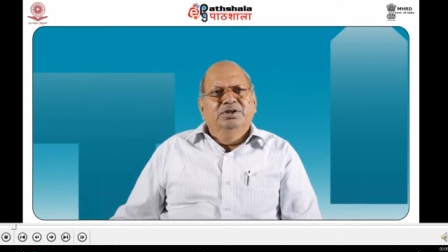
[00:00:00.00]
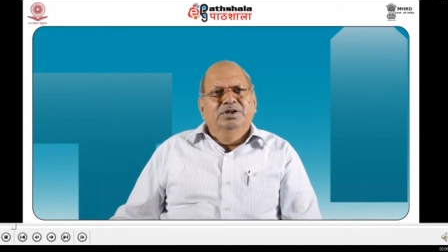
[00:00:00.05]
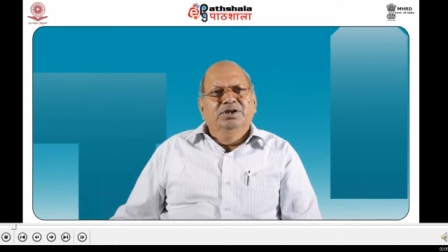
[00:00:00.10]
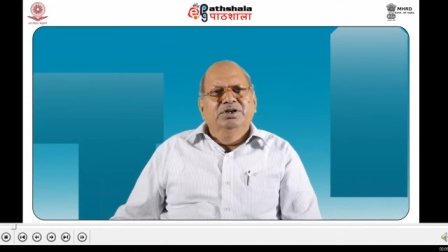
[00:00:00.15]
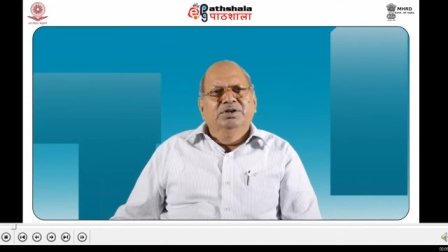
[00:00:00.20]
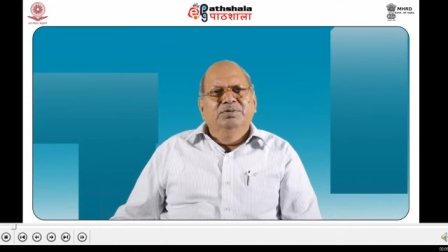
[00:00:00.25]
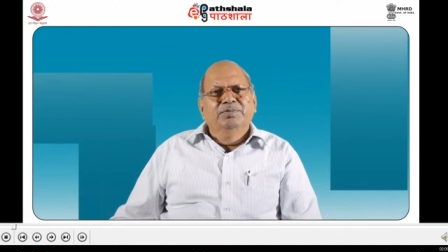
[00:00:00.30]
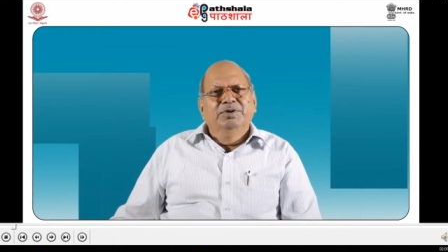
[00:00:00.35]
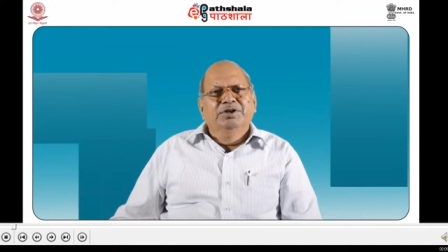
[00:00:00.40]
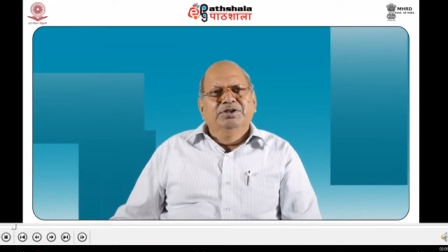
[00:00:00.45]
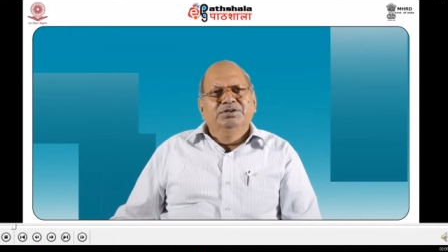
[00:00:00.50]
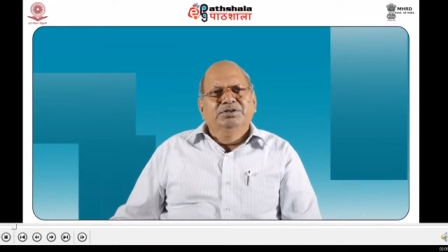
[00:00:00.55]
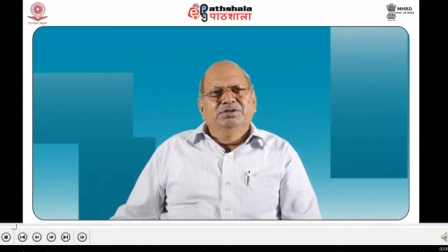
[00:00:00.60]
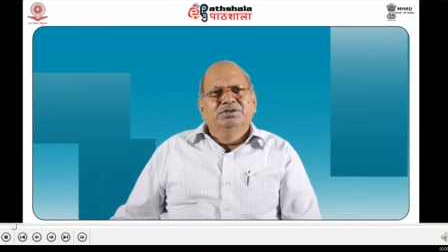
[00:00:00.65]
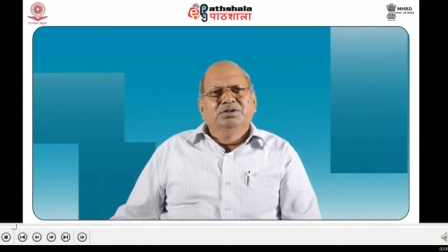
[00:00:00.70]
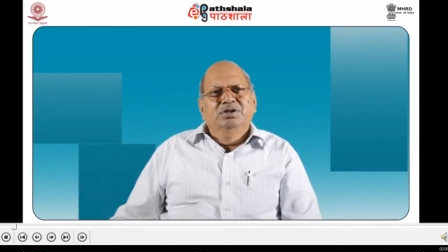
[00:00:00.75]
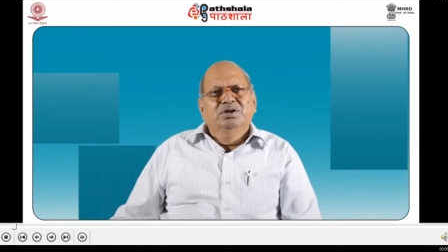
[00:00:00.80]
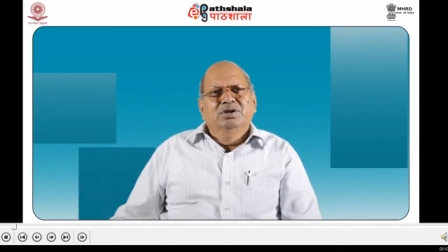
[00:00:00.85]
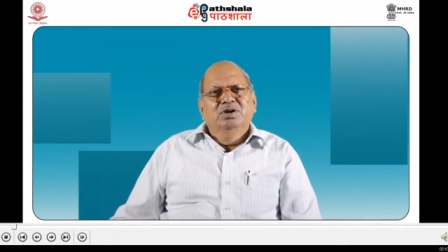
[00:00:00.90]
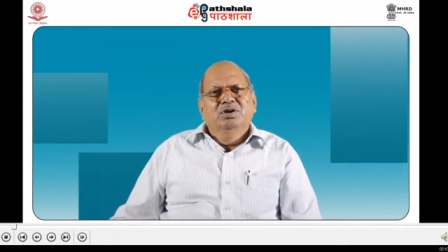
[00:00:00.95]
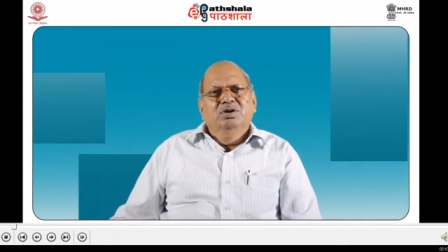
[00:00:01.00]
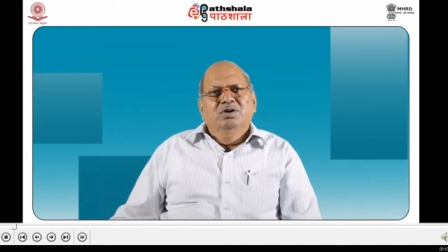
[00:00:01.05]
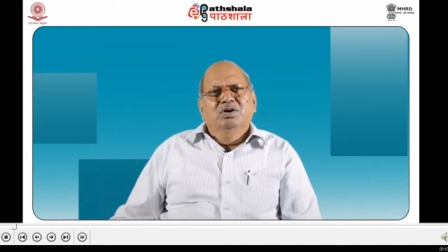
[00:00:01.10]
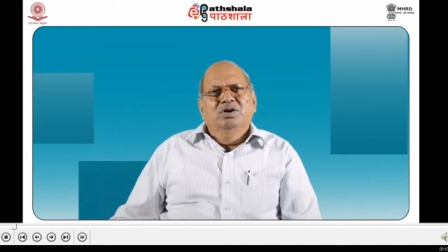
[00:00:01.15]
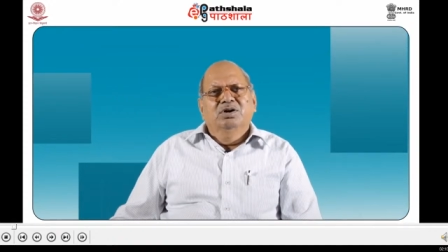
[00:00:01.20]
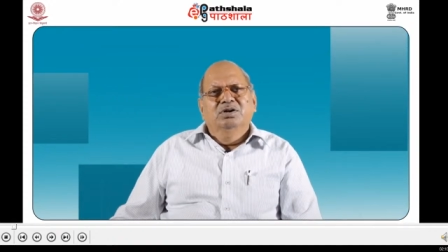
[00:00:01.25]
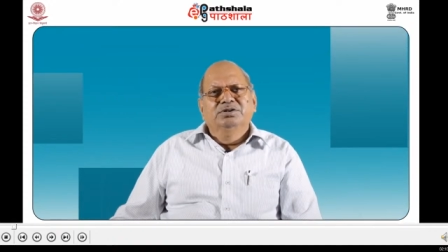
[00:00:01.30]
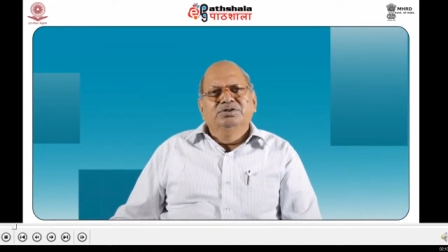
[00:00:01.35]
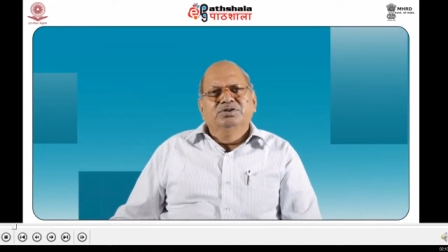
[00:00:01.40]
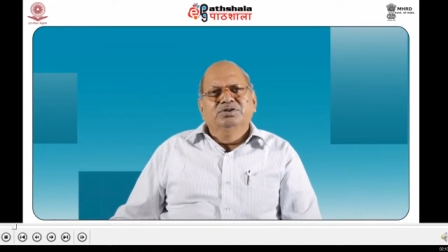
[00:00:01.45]
it means
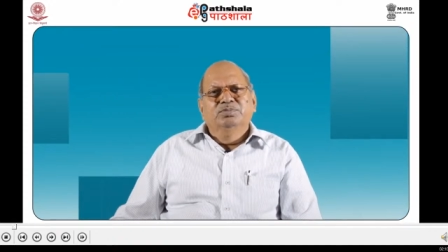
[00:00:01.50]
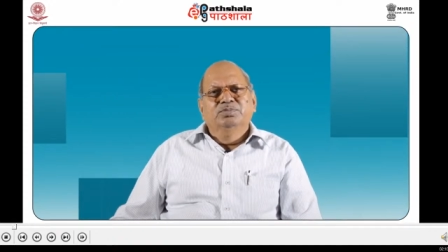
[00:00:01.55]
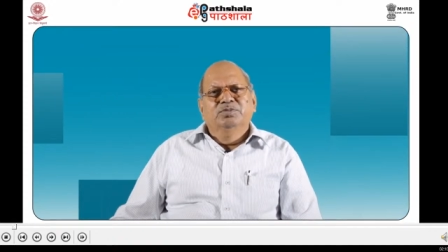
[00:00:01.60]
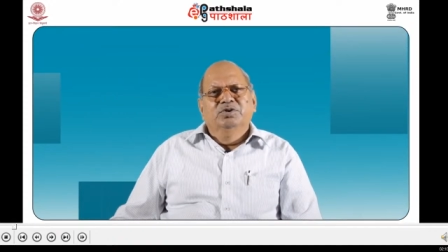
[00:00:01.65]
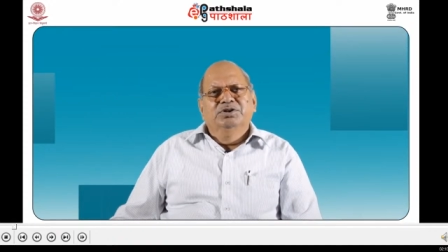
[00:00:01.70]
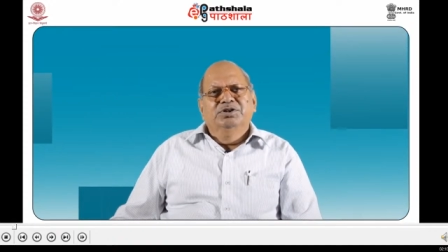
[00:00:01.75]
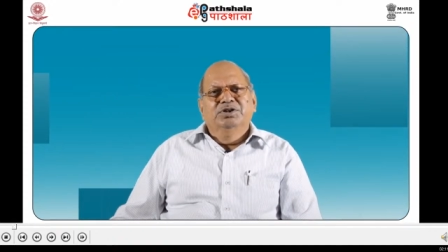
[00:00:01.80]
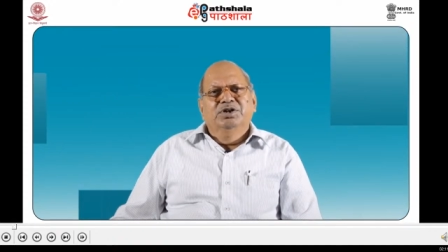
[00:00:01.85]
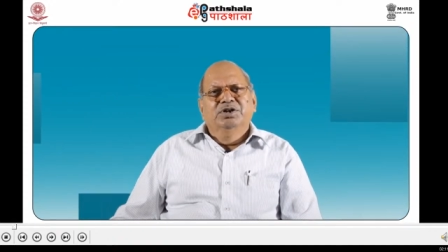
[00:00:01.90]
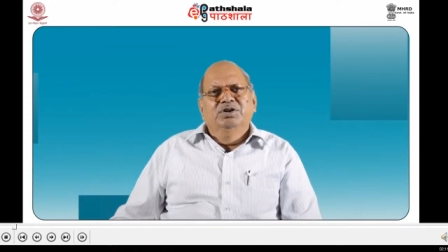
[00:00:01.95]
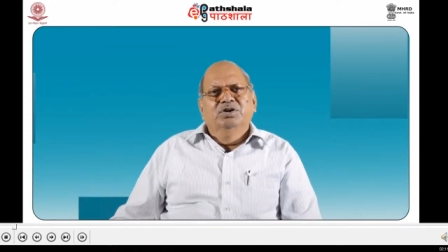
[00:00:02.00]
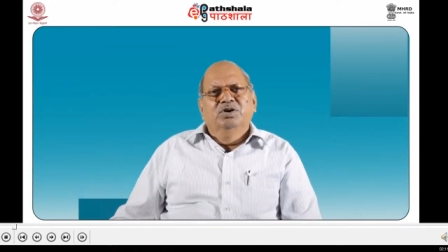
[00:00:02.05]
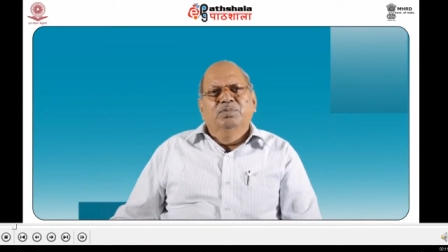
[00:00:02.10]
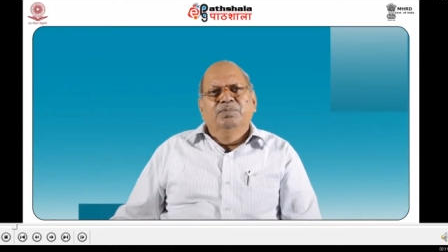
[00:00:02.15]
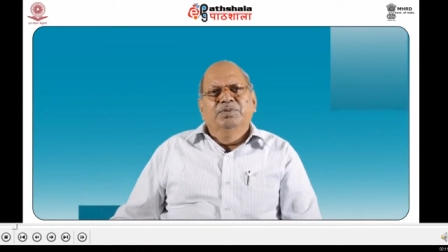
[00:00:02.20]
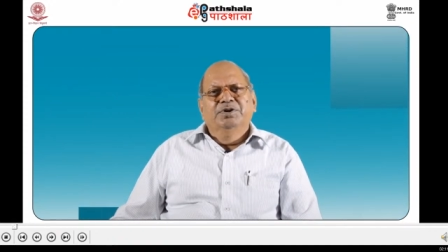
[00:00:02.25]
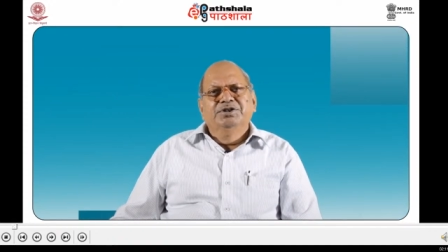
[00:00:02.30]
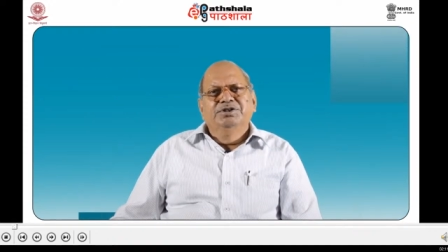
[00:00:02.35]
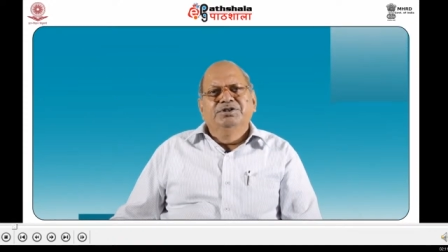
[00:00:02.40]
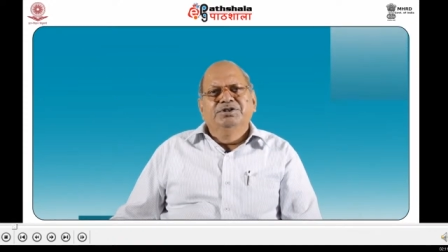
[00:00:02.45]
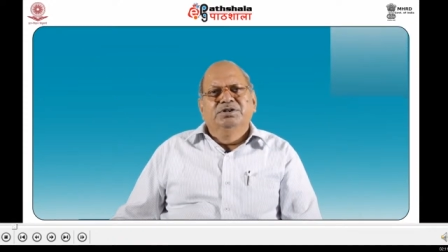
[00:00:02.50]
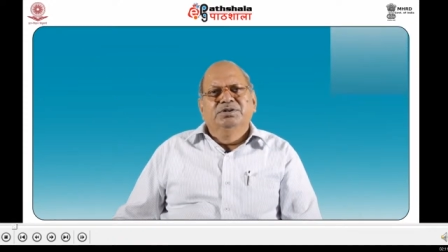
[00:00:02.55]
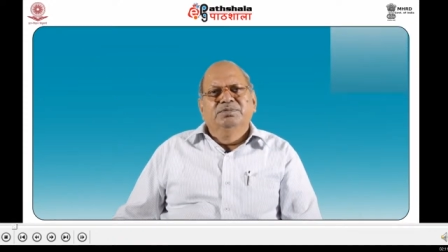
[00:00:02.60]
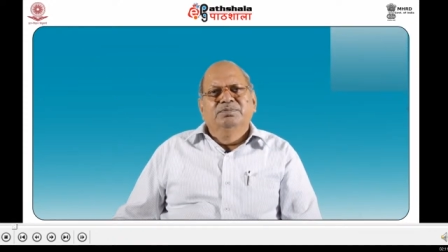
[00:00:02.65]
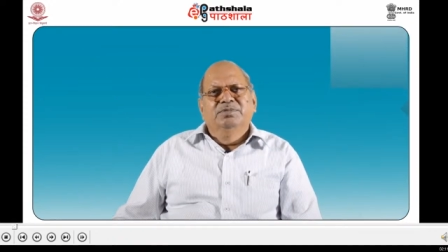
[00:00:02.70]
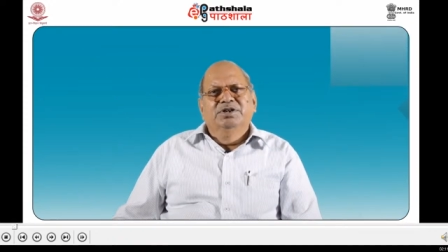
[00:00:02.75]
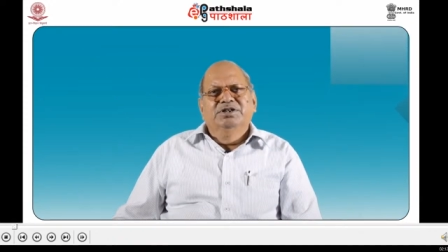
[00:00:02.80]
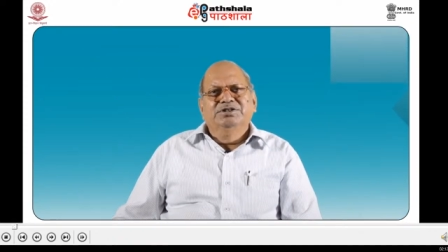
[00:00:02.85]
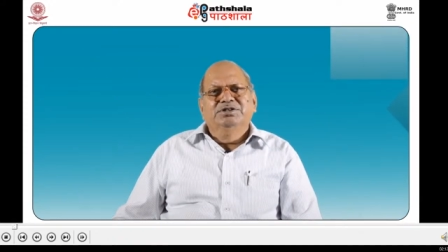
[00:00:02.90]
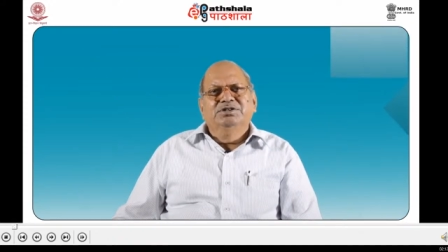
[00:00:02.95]
all symmetry
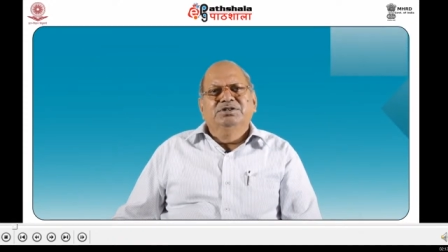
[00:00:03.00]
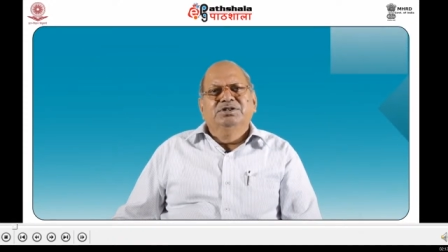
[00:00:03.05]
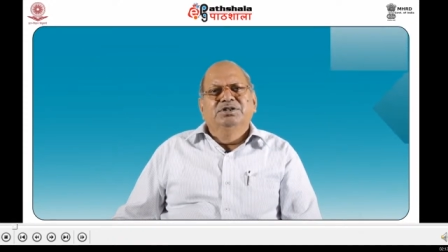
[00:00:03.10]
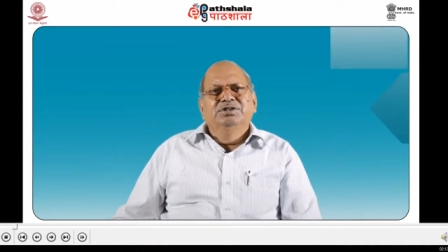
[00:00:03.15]
operation must